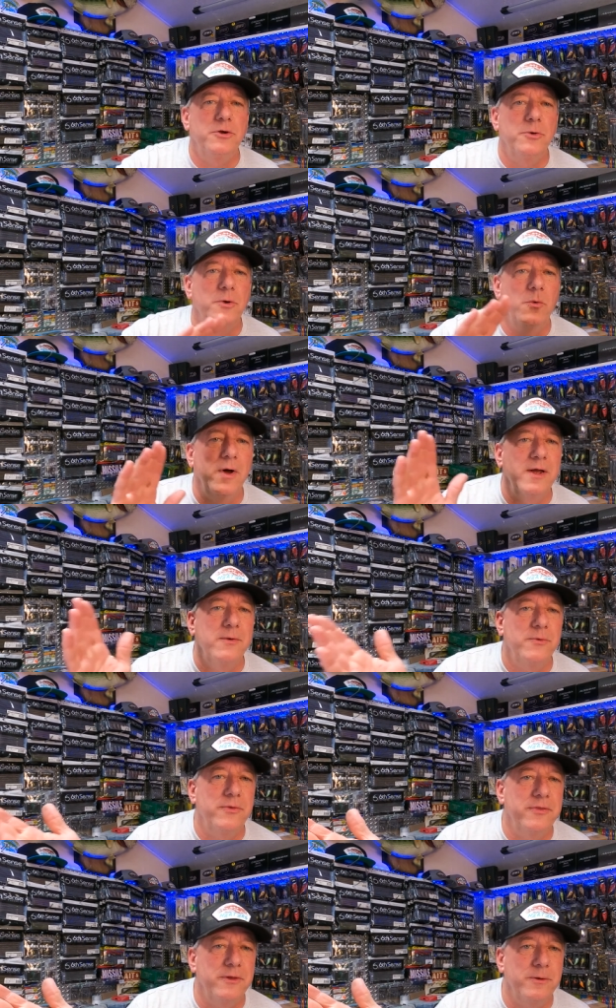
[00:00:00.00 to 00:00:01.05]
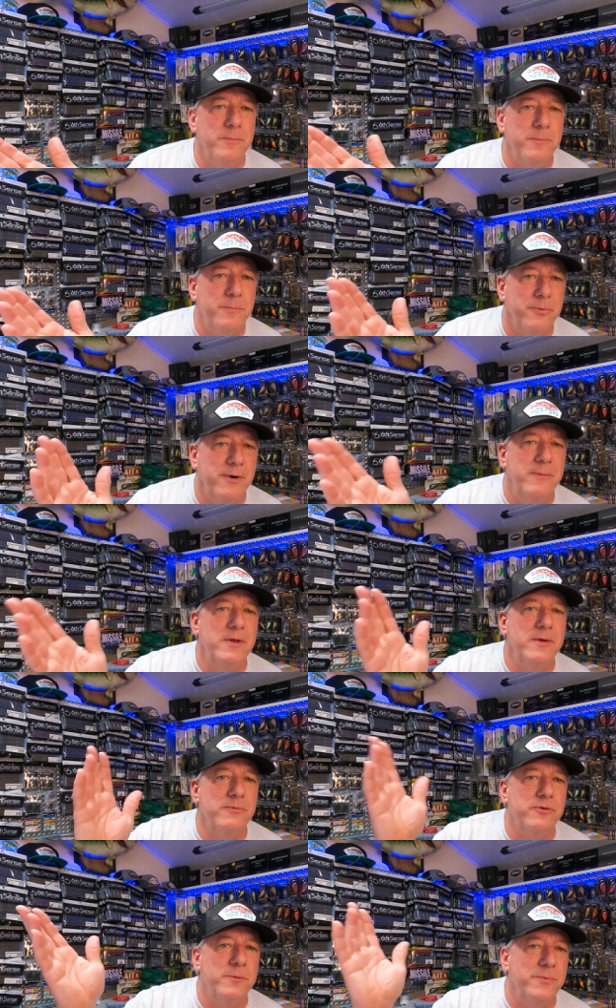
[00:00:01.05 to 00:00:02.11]
doing away with the
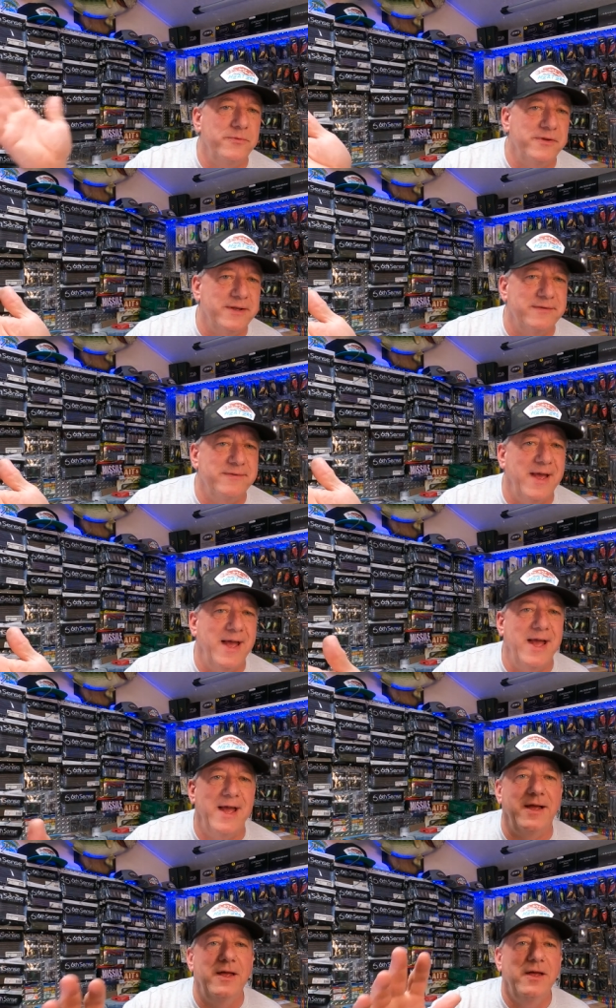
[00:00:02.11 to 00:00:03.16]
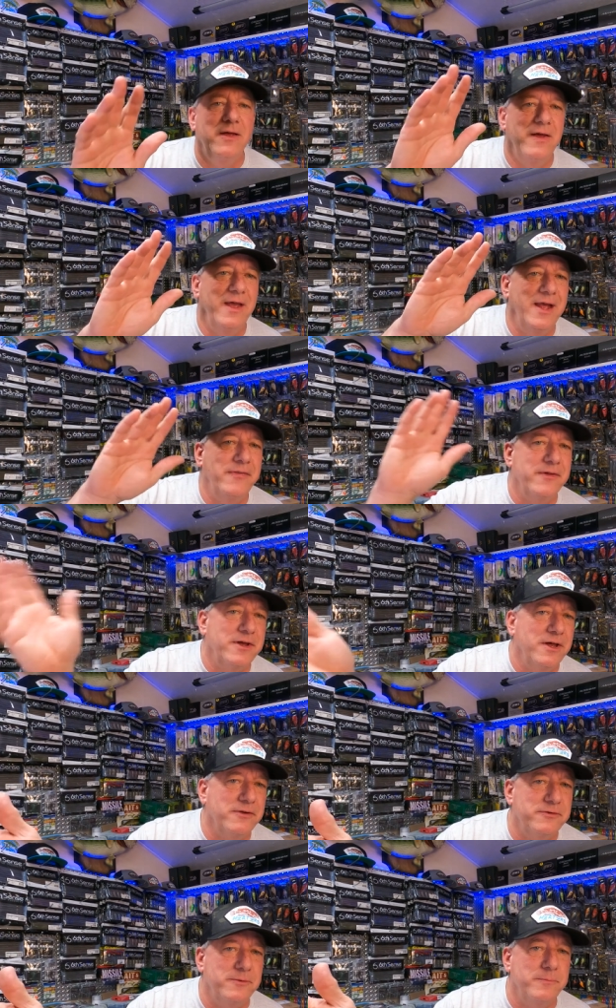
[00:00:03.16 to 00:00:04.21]
premium Super 6 sack and the
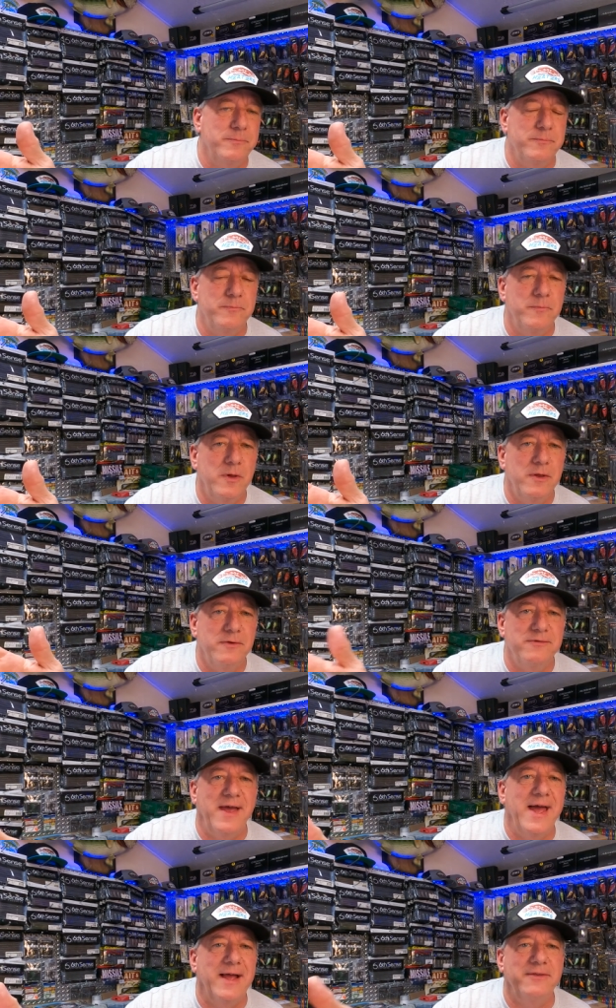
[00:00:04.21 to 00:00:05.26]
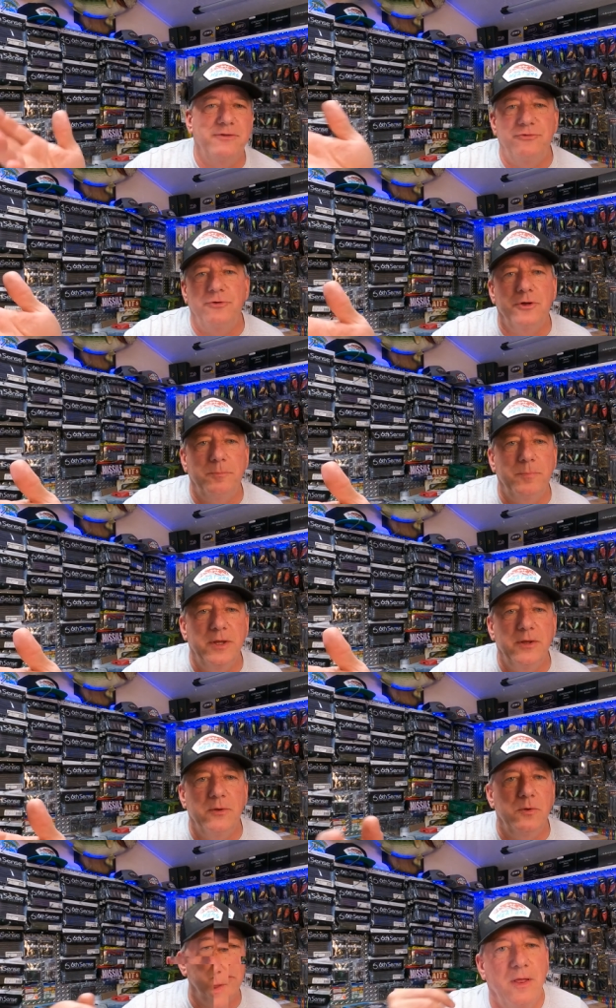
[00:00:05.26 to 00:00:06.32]
custom sacks that you could
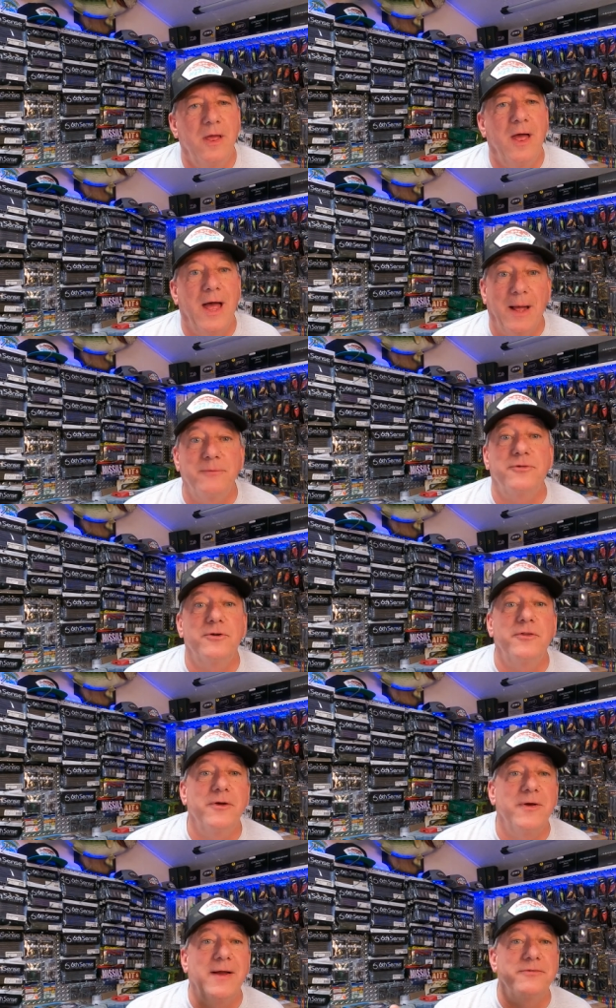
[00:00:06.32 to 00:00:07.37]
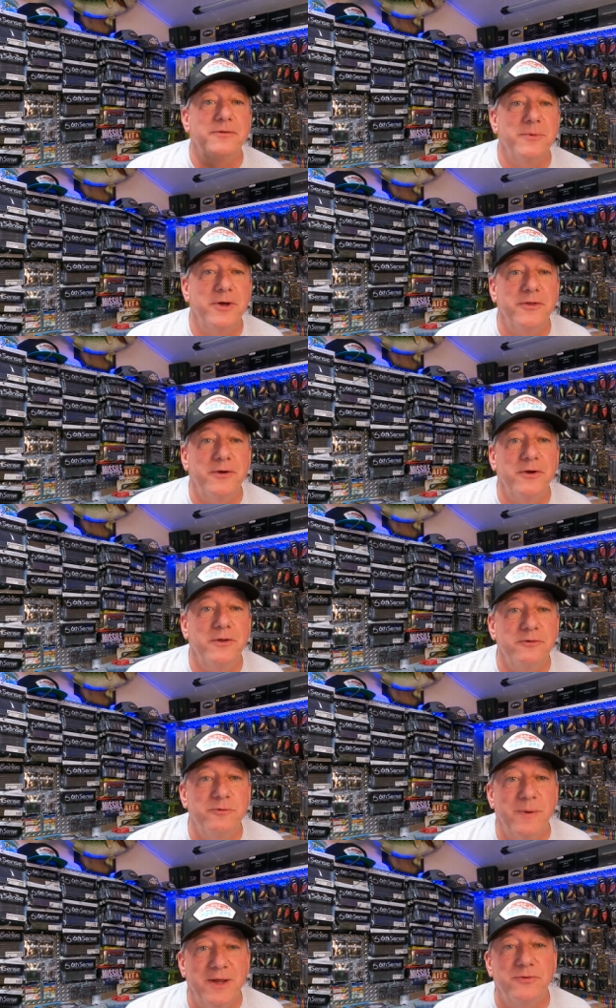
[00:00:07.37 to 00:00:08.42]
build. I'm sure they'll have some other
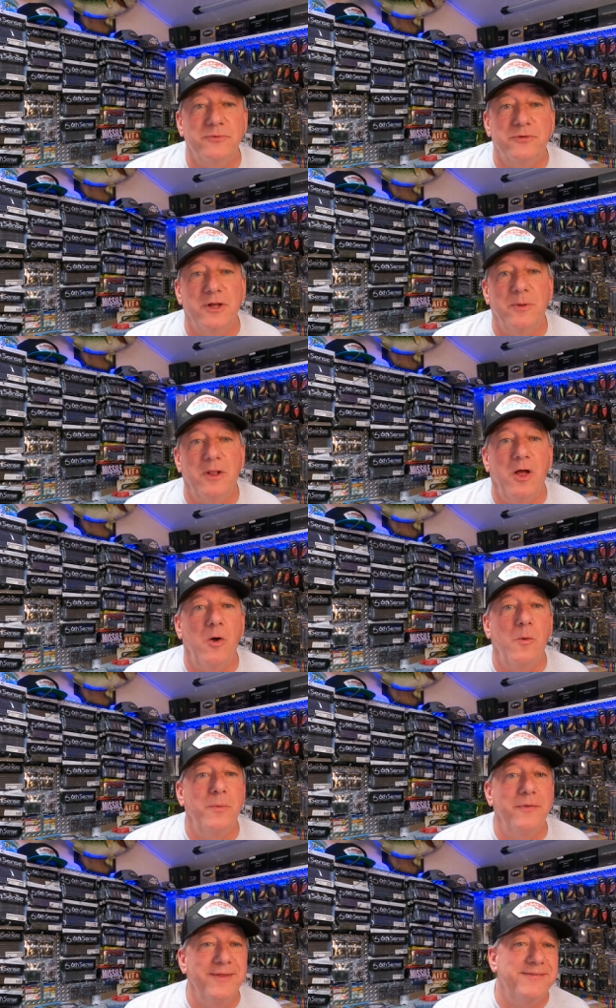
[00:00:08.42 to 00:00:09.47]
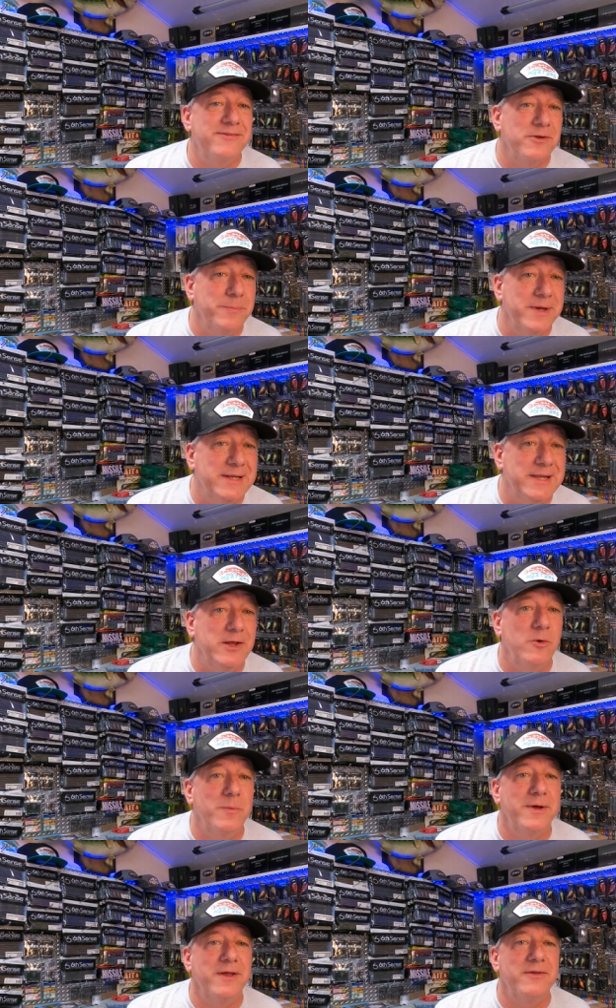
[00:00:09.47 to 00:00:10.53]
specials come along, but this is a big
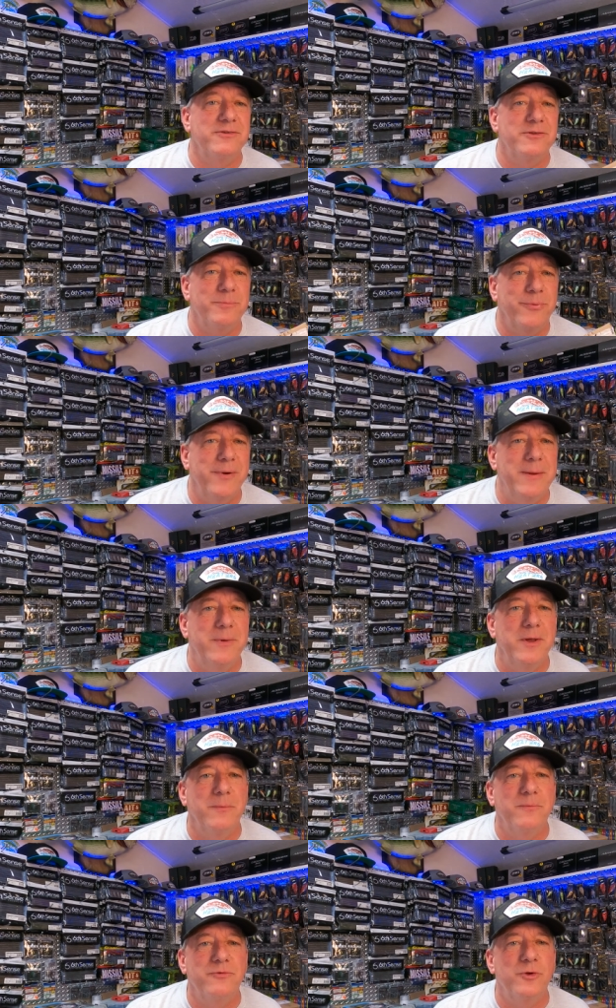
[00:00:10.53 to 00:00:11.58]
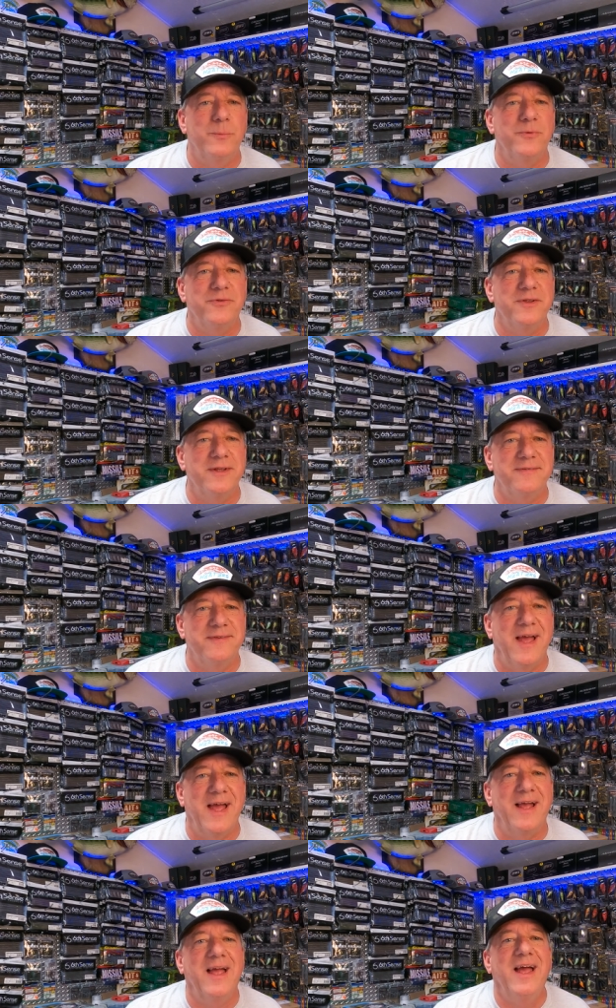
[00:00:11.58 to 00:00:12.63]
deal because the premium Super 6
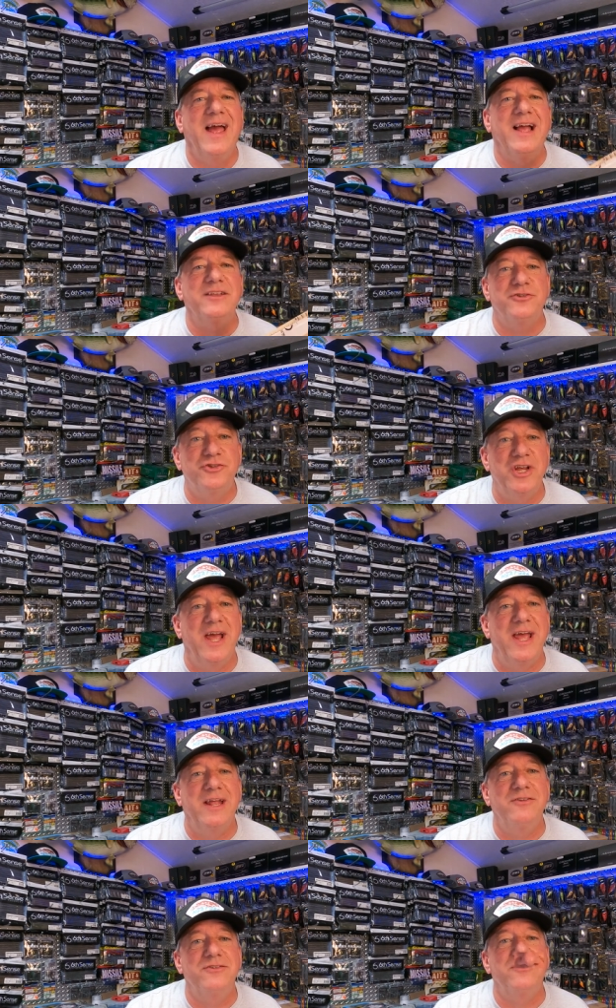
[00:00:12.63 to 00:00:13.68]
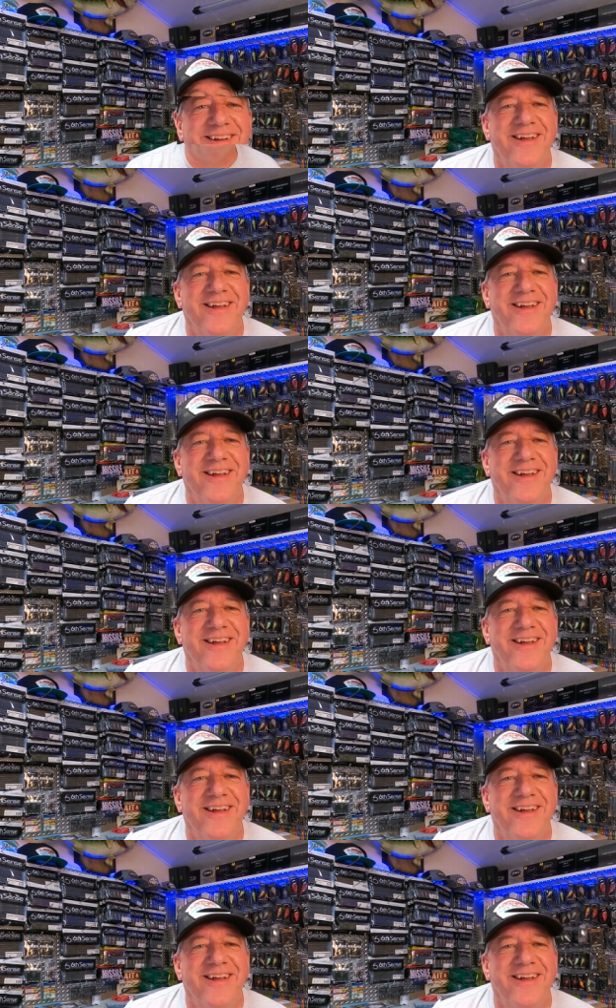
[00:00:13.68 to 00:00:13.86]
sack has changed.